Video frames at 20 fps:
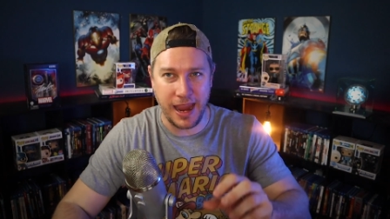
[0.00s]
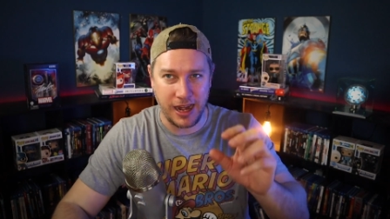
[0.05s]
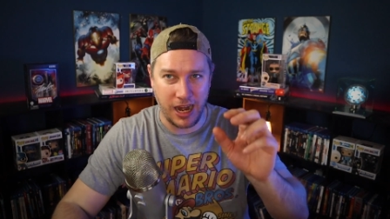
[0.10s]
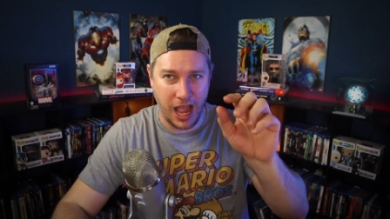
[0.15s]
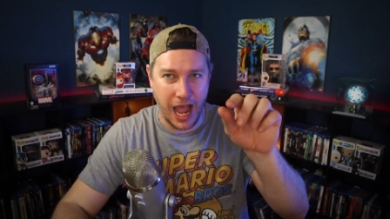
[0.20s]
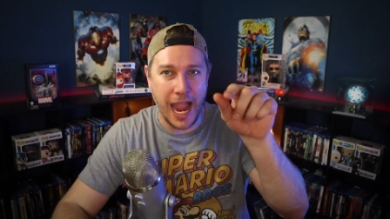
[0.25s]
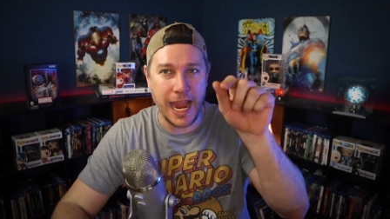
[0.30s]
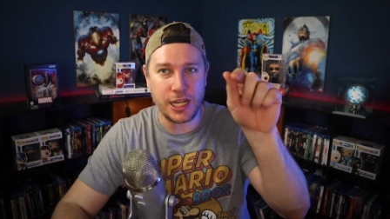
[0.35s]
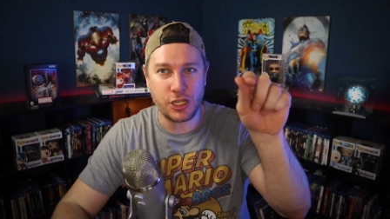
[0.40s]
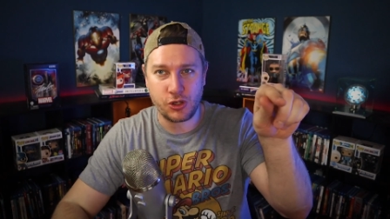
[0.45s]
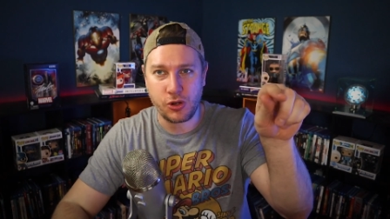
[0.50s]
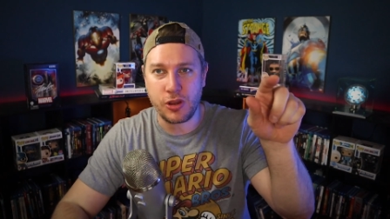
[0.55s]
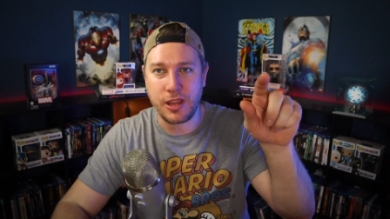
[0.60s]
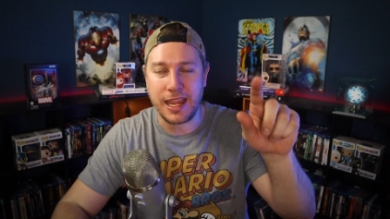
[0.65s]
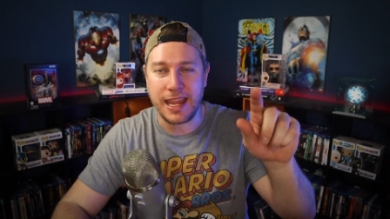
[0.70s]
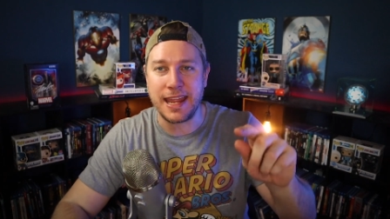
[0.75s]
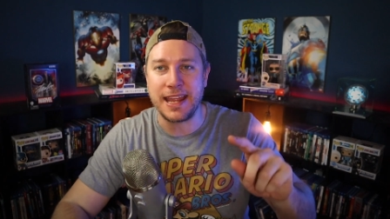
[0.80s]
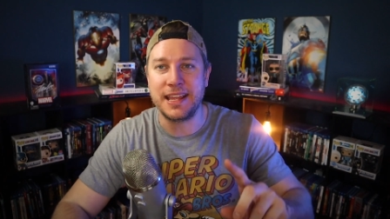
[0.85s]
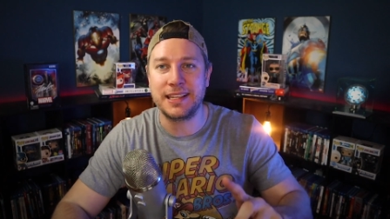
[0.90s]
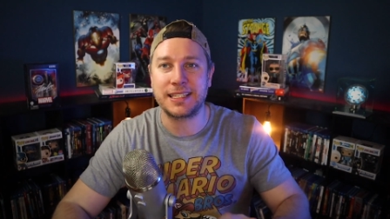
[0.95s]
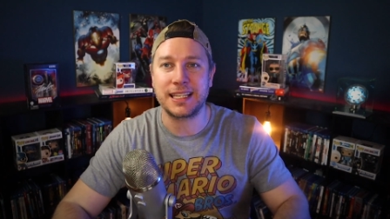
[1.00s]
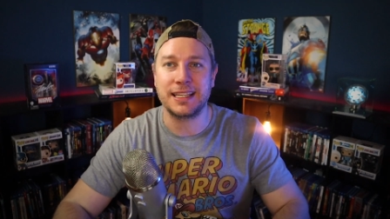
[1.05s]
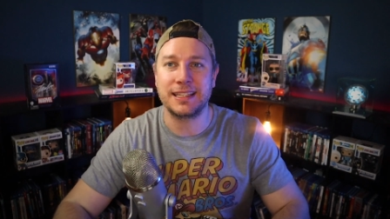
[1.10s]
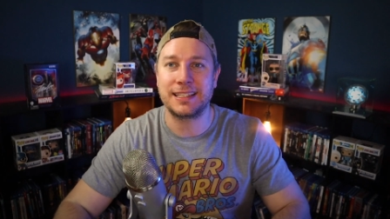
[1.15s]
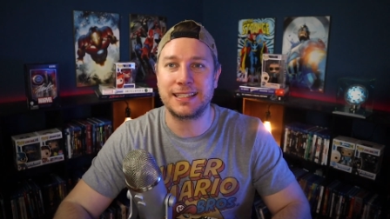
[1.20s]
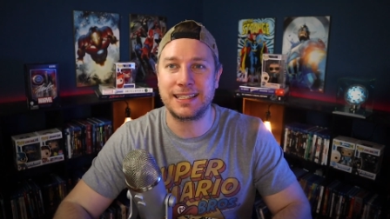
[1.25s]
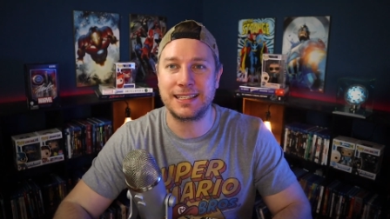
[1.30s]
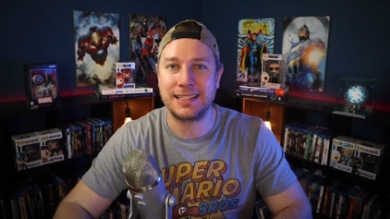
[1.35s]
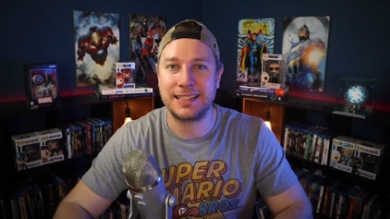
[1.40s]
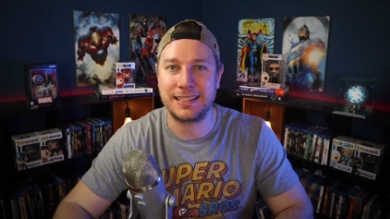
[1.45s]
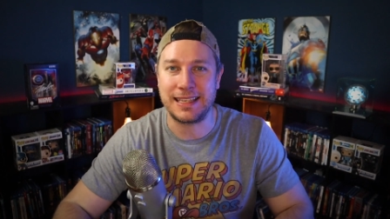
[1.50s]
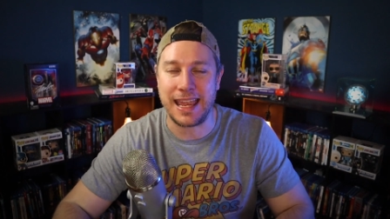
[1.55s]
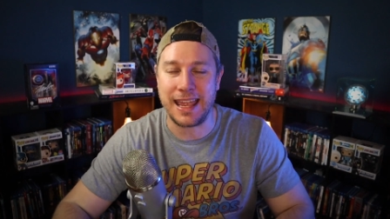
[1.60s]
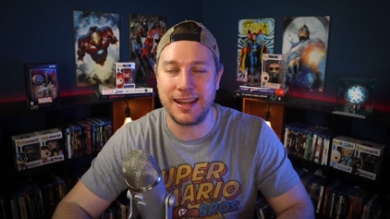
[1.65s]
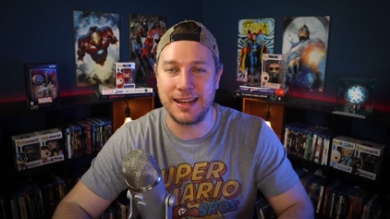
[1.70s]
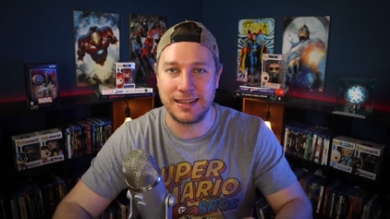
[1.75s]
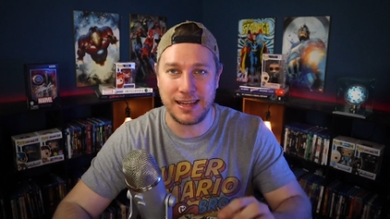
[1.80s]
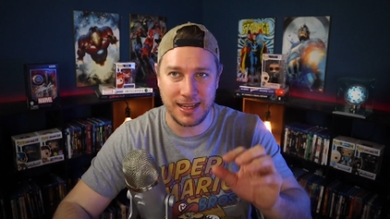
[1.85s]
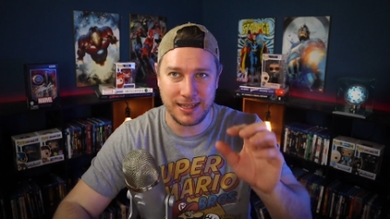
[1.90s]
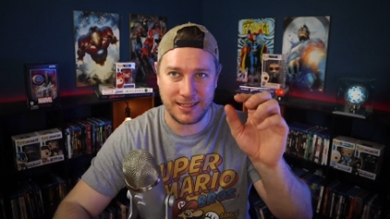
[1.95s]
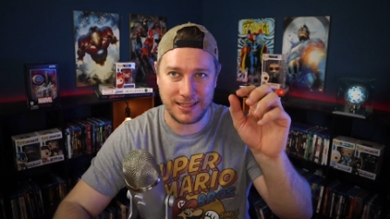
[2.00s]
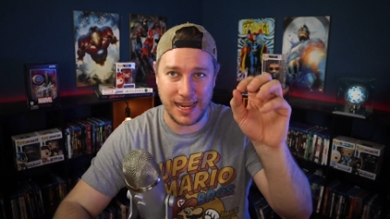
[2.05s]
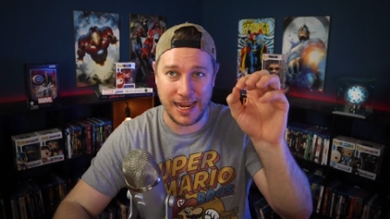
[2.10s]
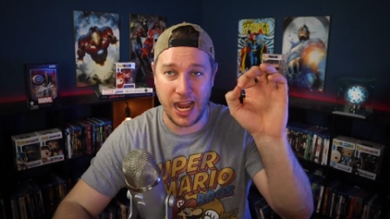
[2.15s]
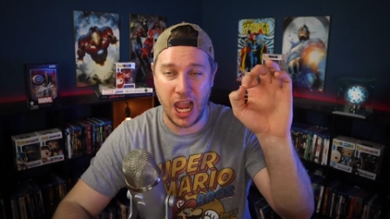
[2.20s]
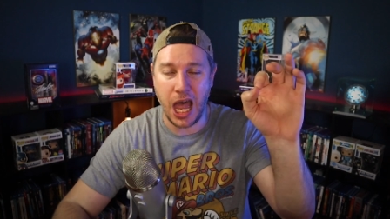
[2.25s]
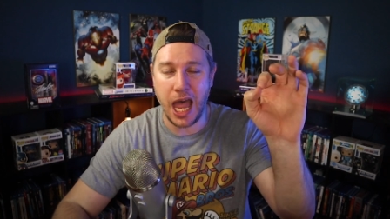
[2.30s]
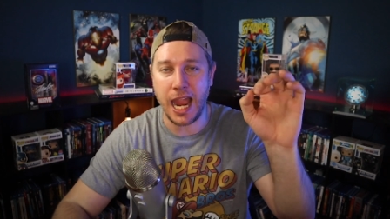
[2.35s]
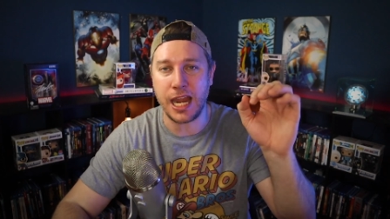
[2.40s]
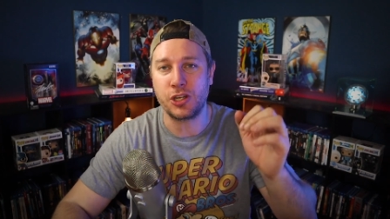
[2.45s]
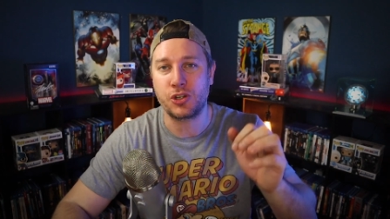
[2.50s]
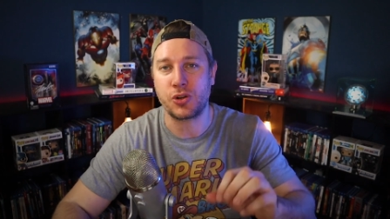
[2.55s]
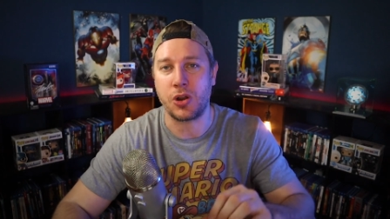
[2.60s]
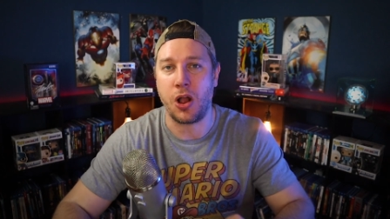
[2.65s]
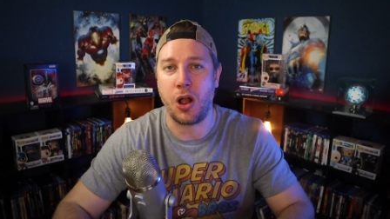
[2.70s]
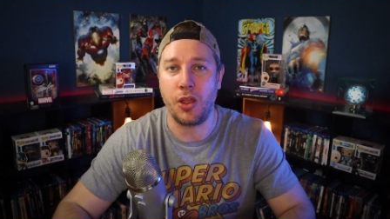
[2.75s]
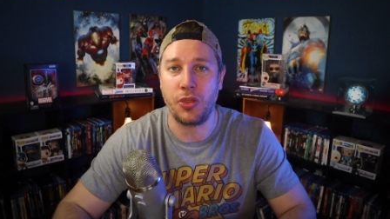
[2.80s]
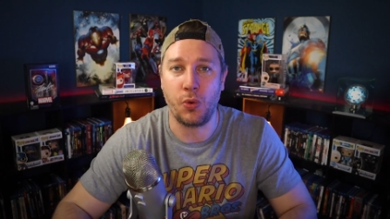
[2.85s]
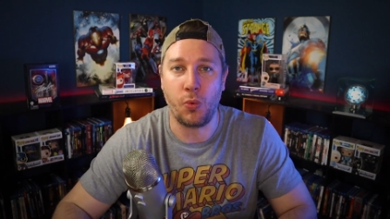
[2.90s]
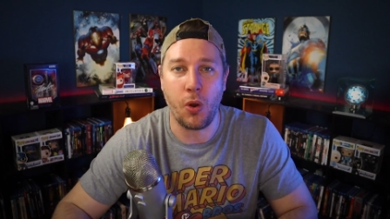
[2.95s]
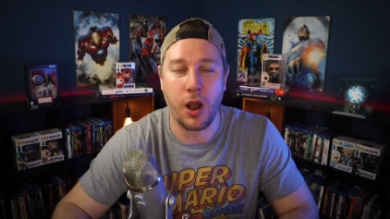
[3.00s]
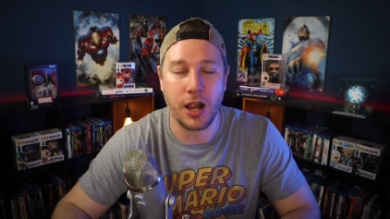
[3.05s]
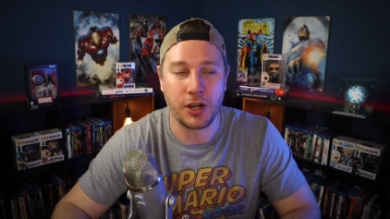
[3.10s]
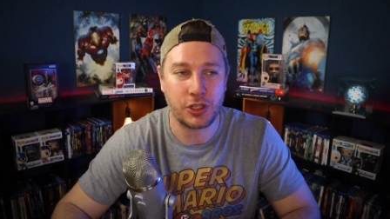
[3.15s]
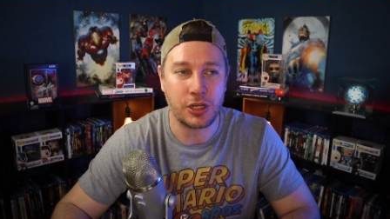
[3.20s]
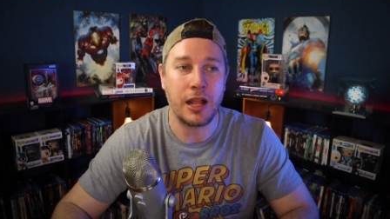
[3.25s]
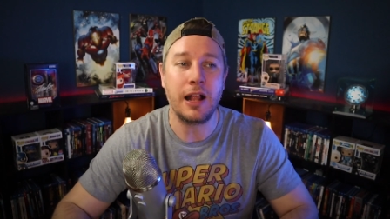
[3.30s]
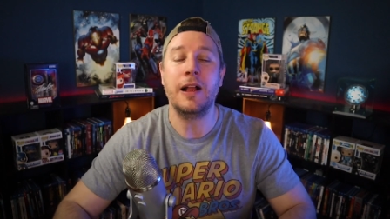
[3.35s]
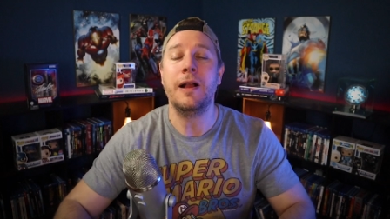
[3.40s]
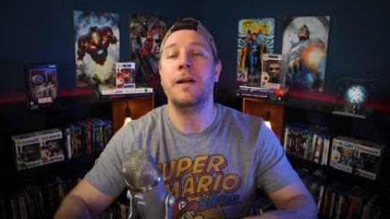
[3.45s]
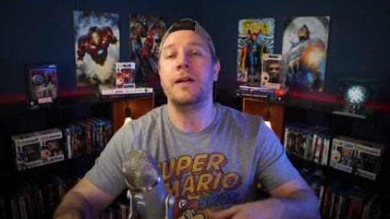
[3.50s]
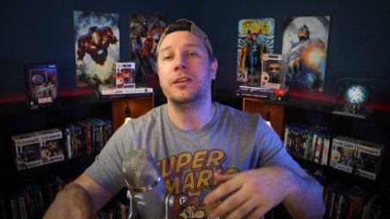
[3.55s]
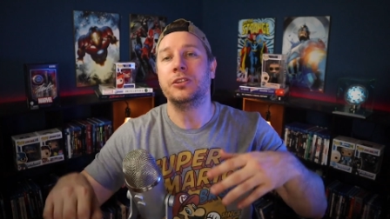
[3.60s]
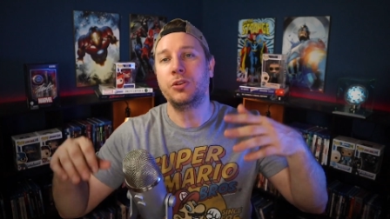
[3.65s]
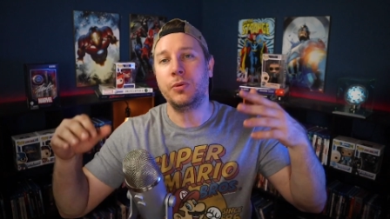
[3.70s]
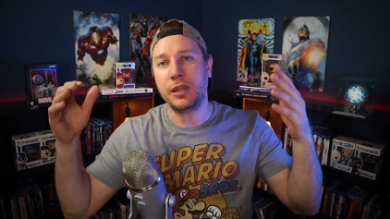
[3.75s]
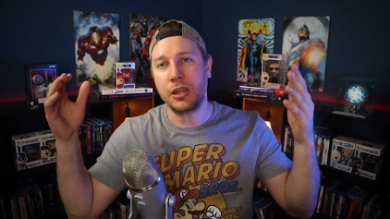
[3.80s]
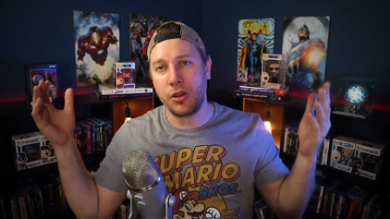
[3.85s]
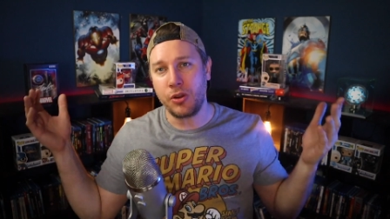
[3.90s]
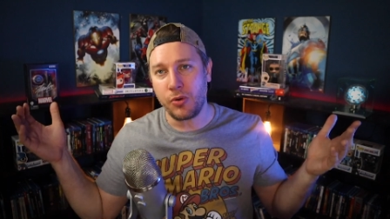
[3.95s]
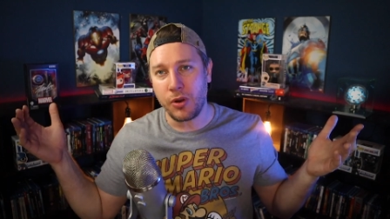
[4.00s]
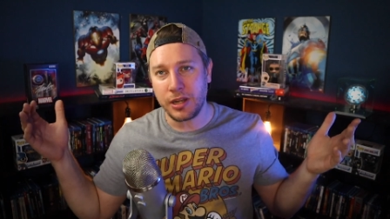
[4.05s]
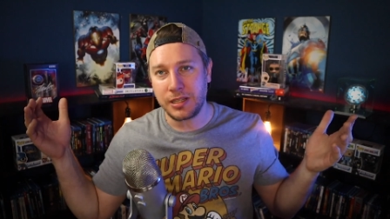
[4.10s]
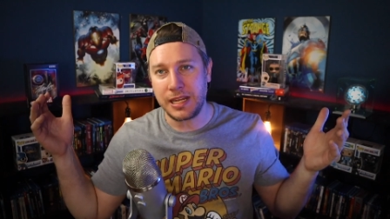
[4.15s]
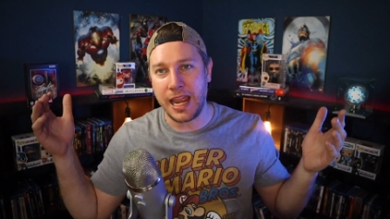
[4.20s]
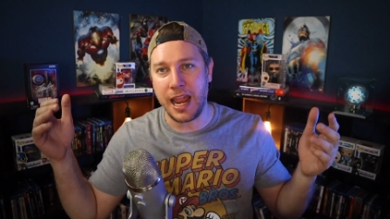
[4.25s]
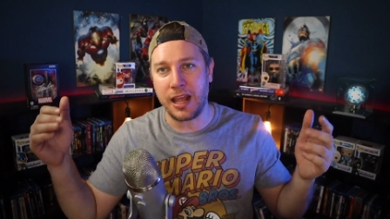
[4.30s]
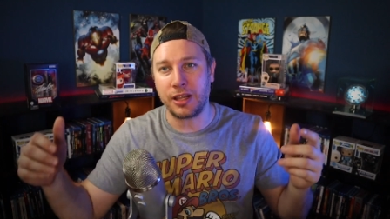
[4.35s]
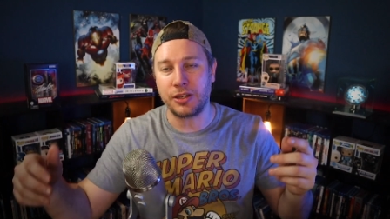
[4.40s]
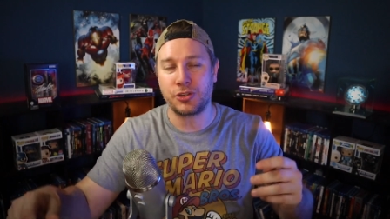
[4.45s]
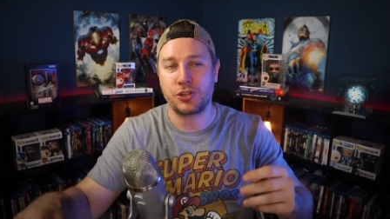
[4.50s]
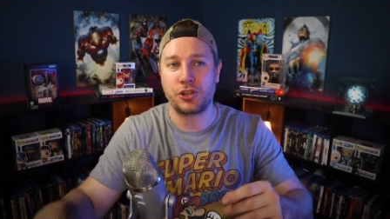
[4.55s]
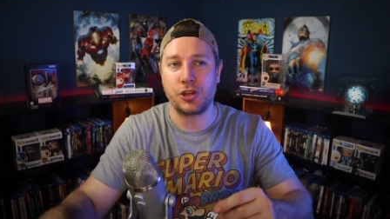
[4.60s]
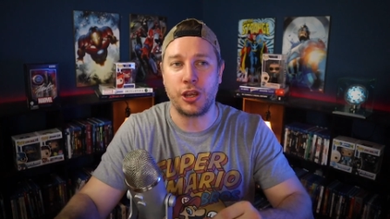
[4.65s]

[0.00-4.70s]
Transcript: and Hydra is set, does say Hydra on the watch. So we go to our talent